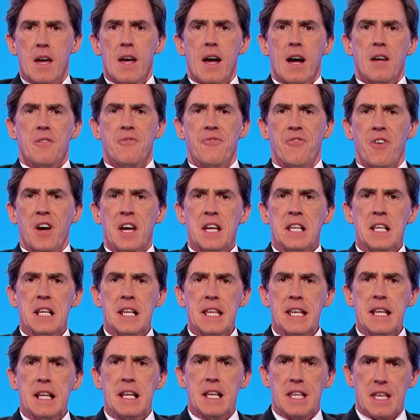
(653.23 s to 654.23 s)
And
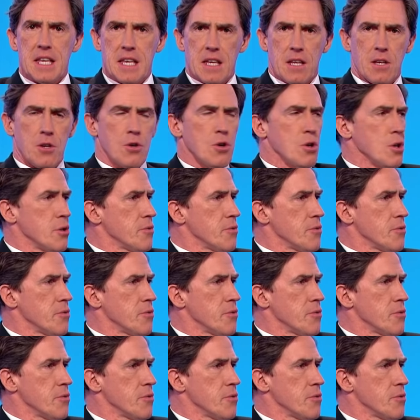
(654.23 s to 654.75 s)
finally, Lee, your